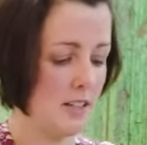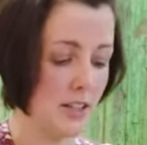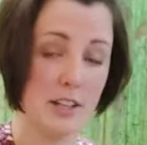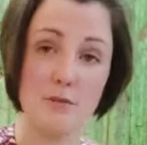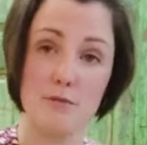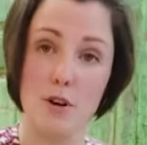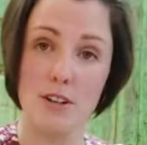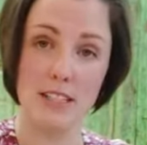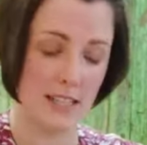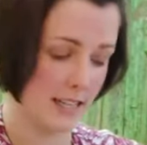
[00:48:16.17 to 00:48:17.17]
So that's
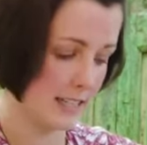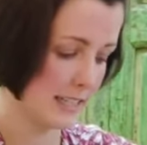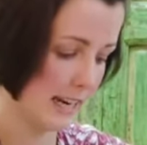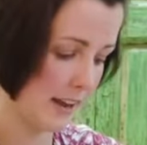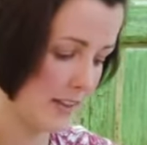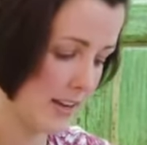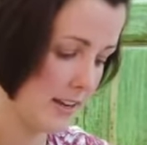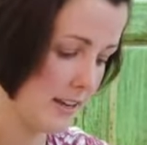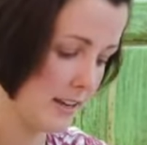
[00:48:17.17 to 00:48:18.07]
wrong sides together.